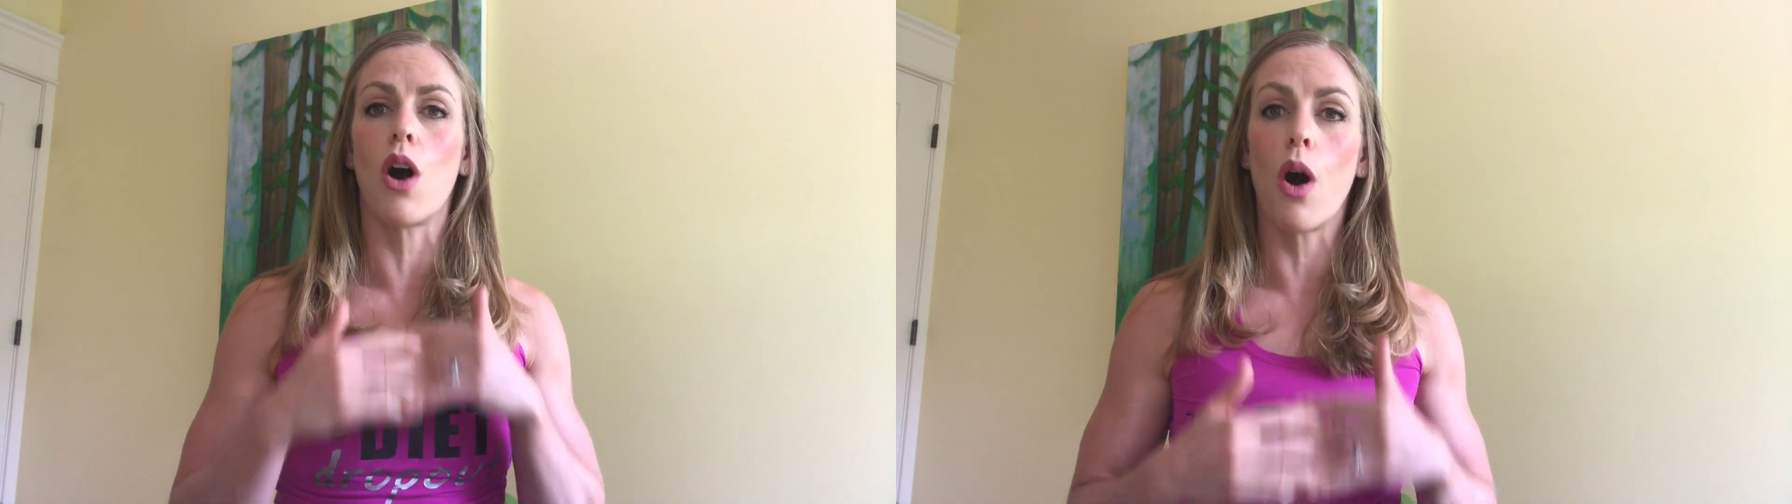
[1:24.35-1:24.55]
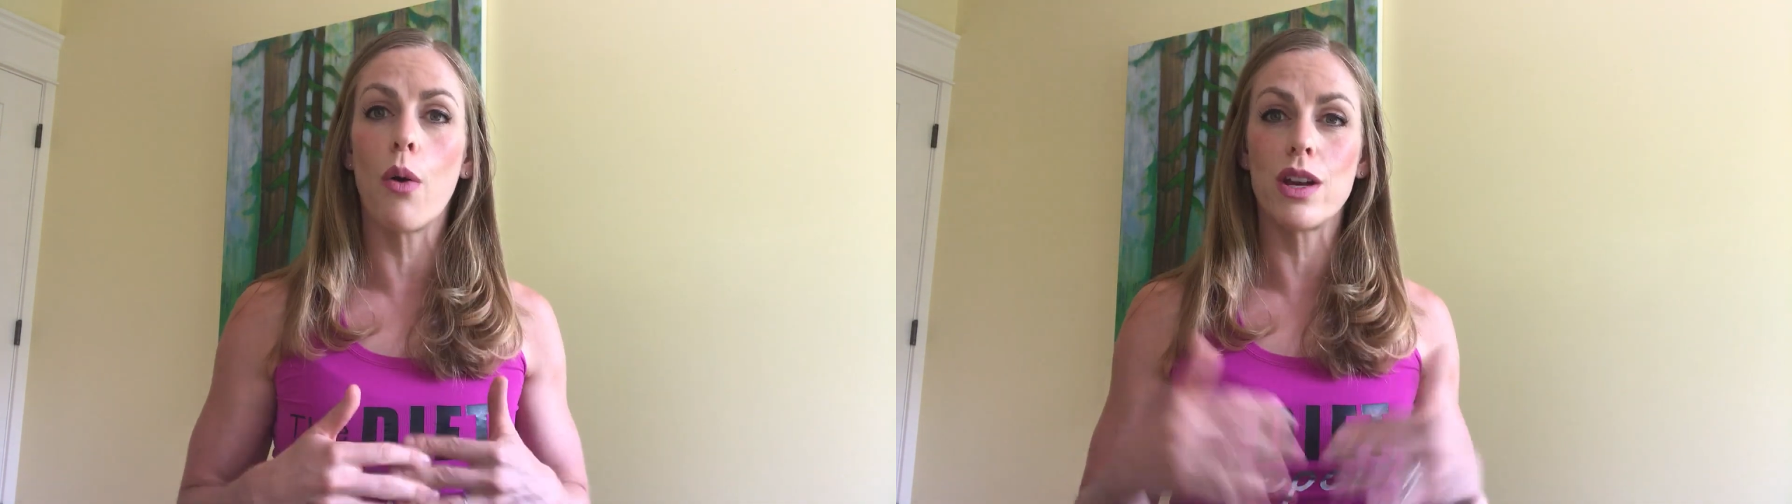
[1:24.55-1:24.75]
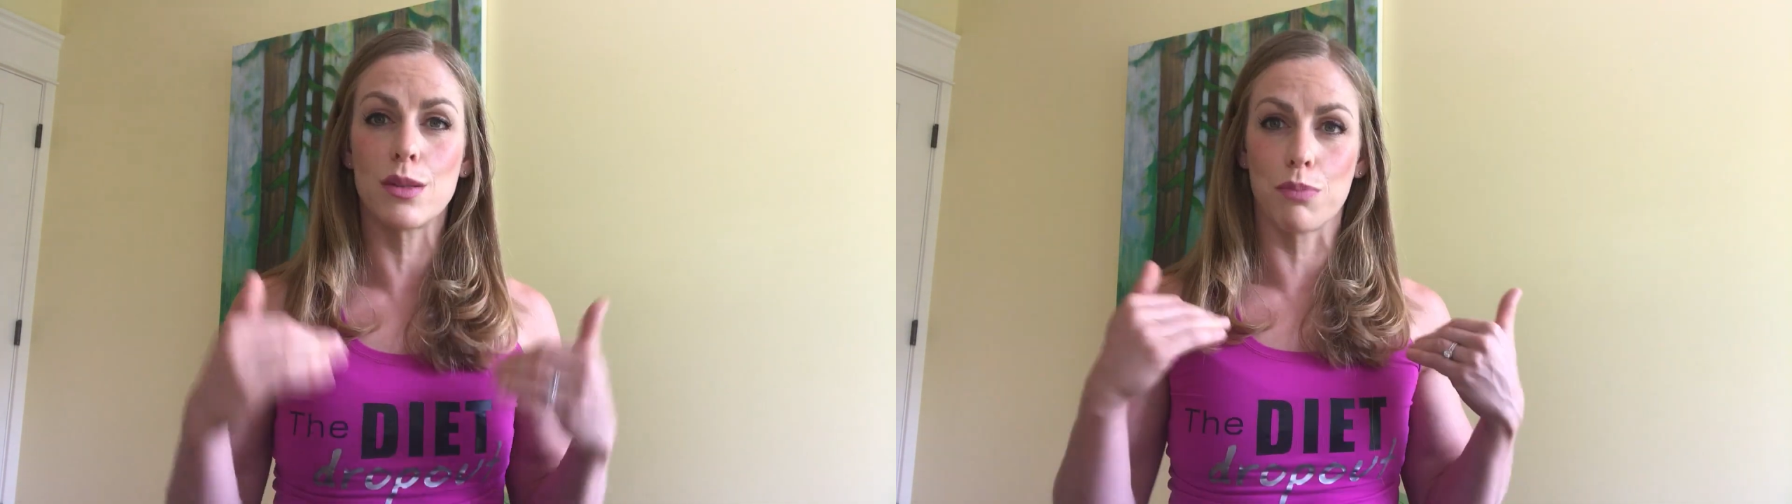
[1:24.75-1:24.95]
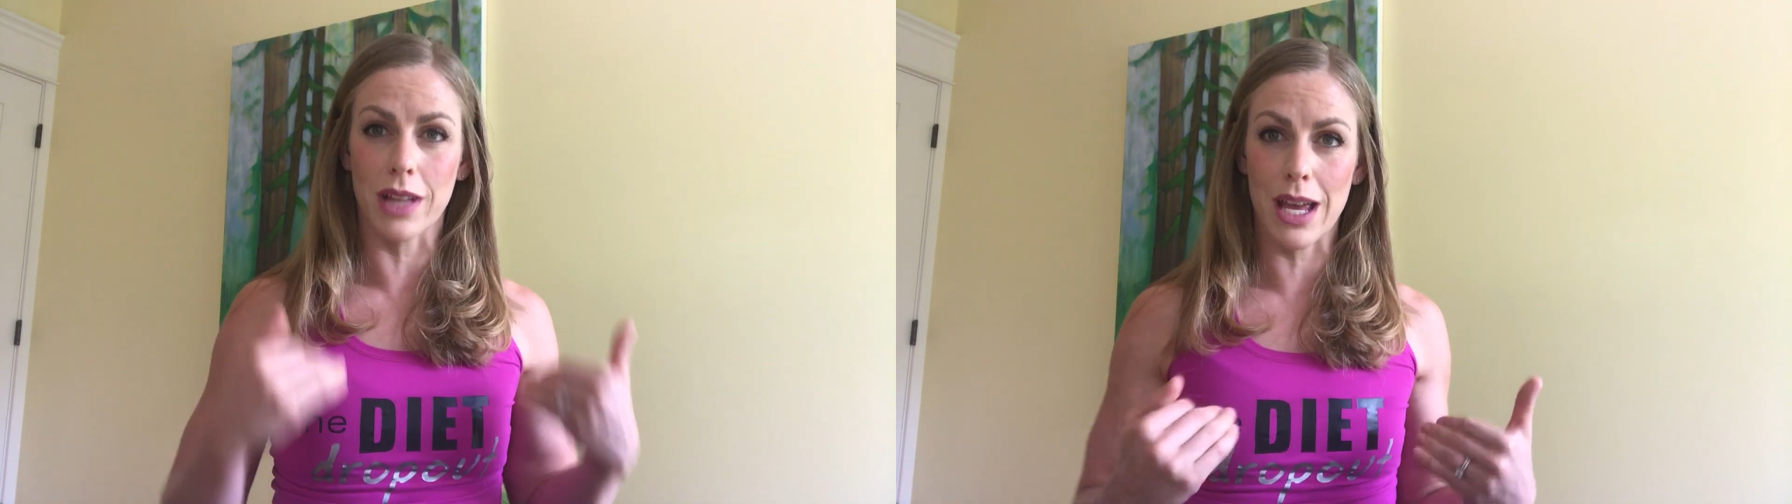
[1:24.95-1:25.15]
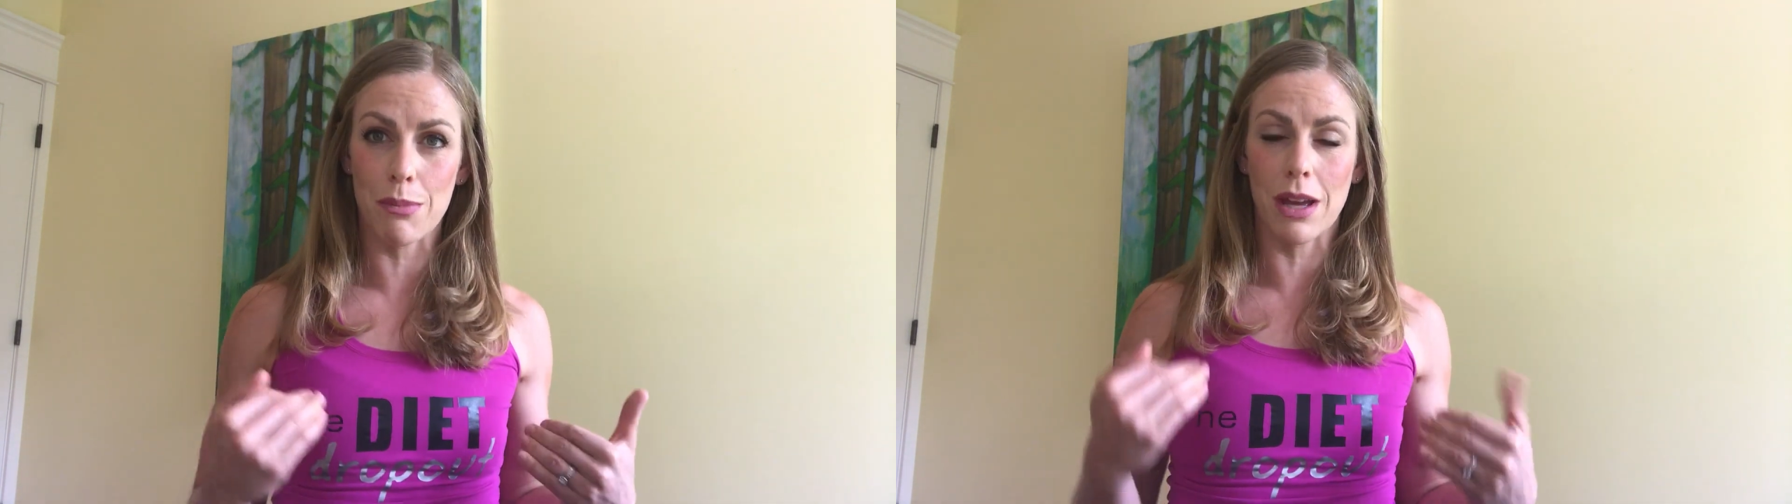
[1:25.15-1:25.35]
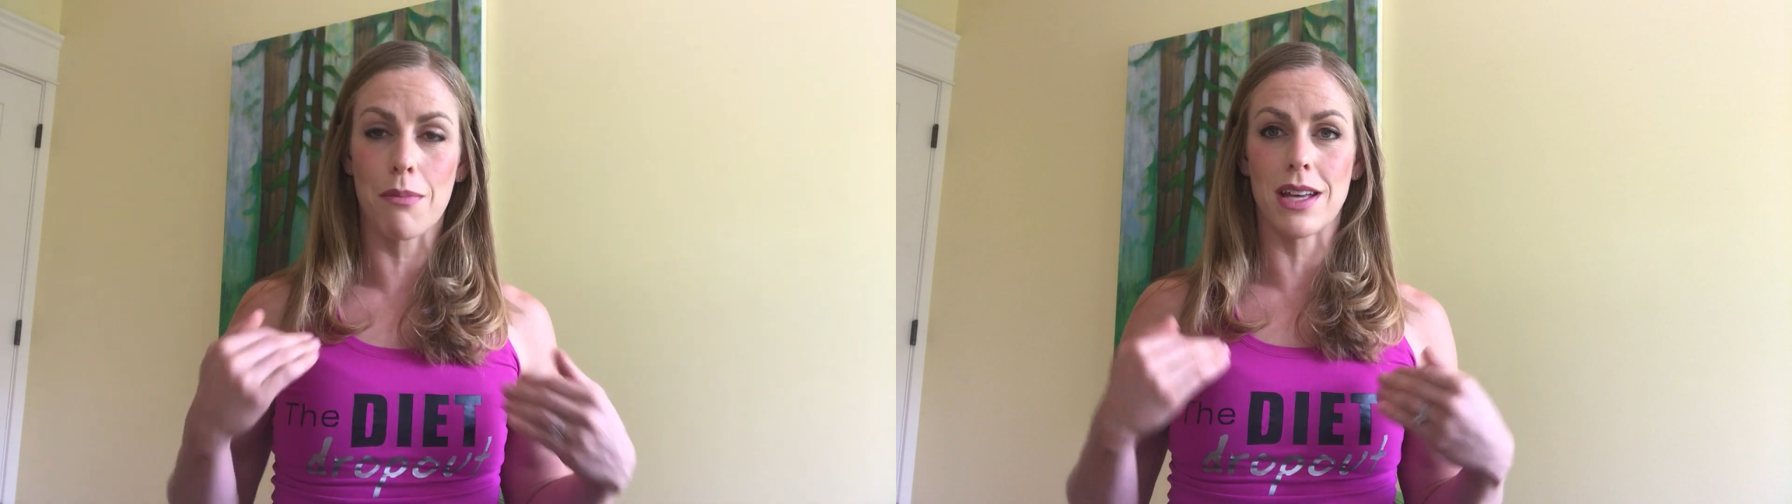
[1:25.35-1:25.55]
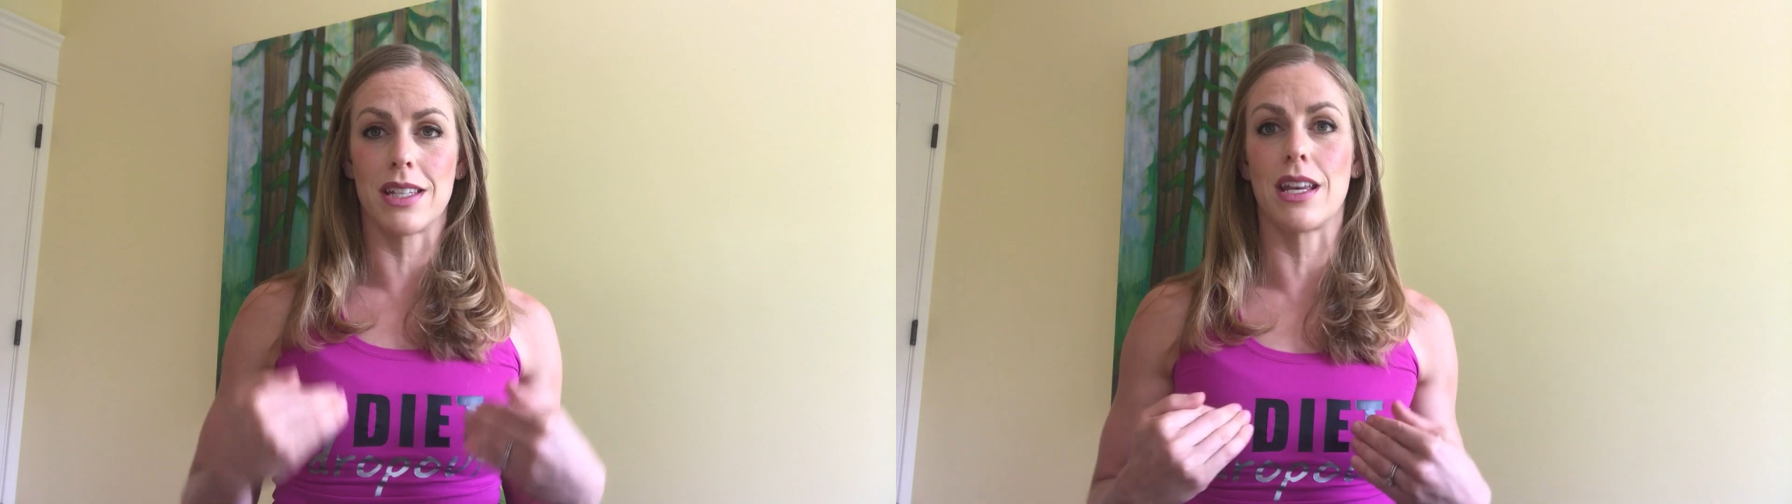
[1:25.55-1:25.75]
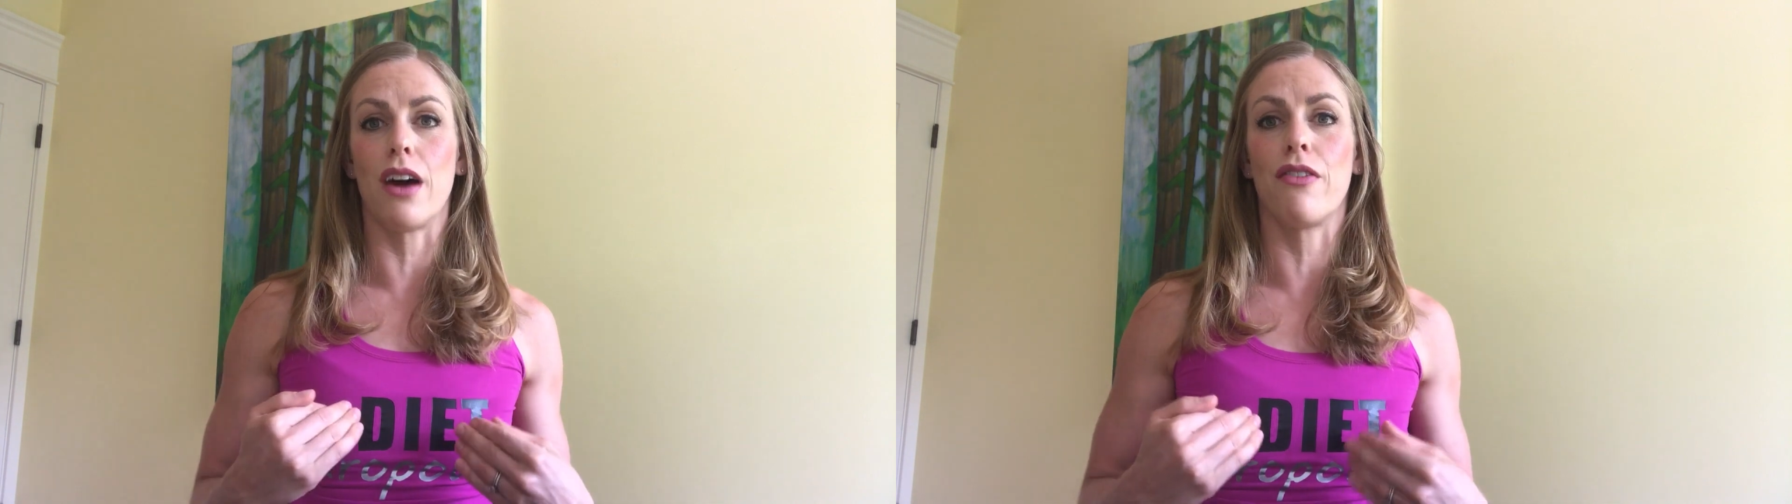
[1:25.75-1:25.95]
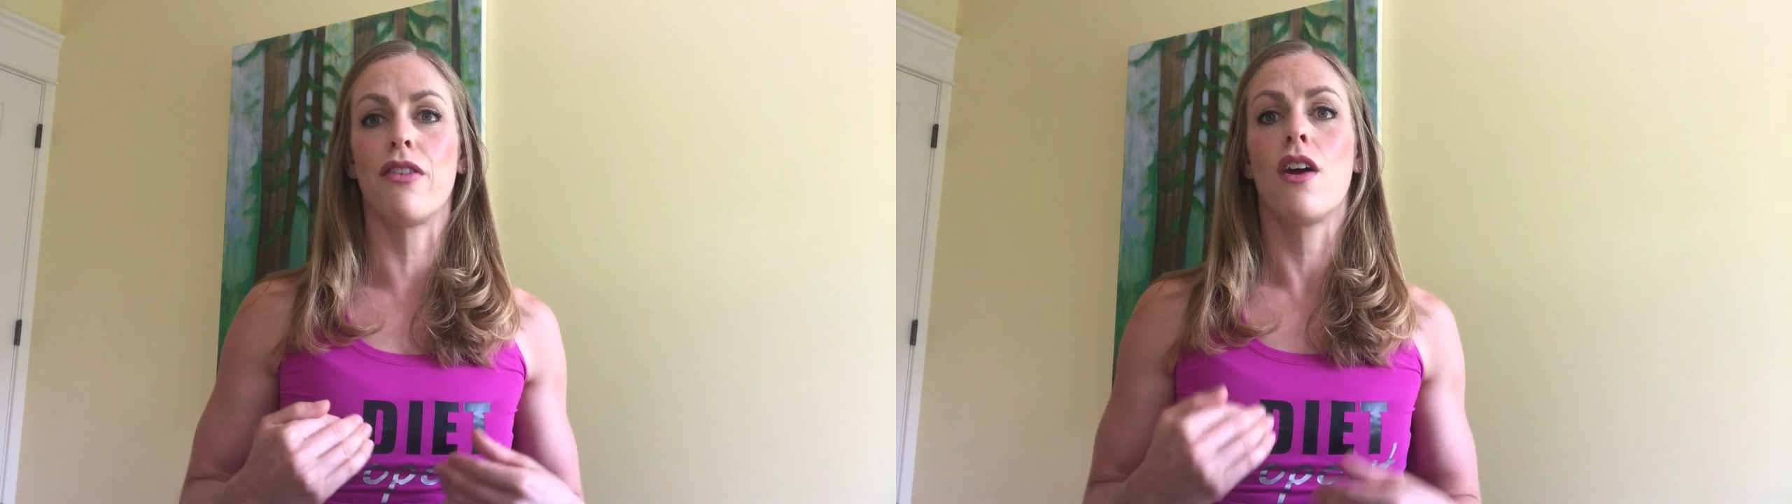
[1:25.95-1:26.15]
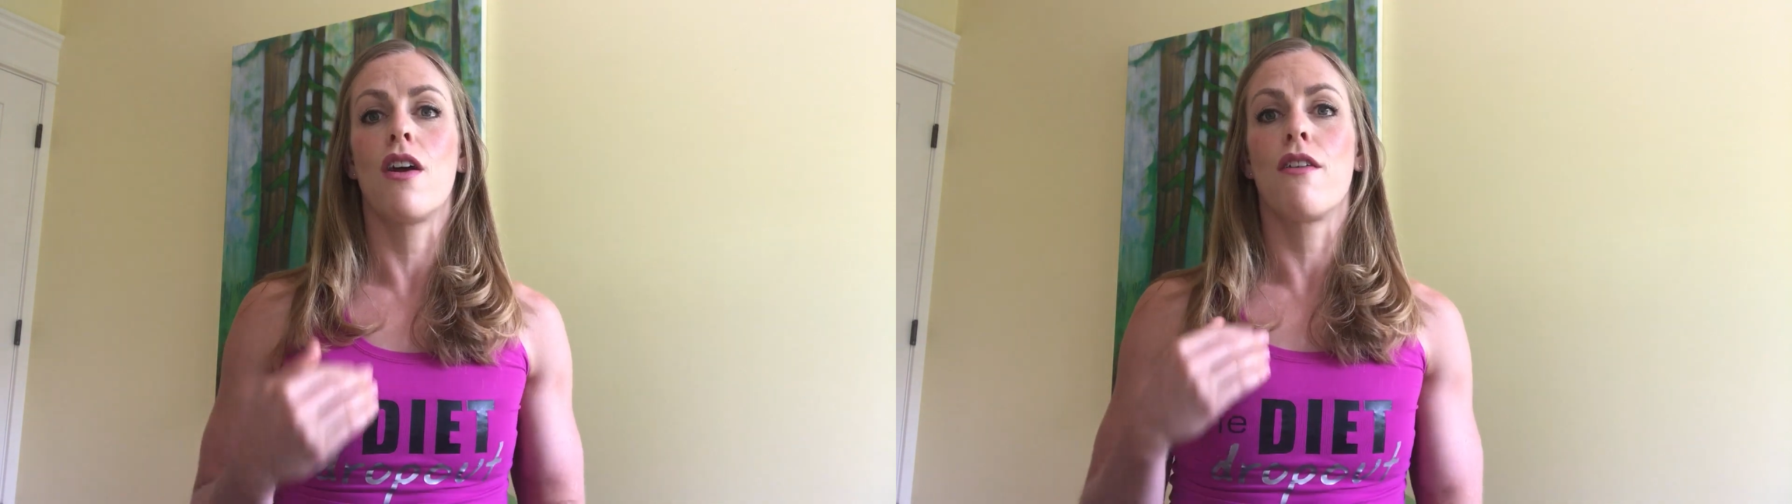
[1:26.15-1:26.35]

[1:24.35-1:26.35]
always blaming myself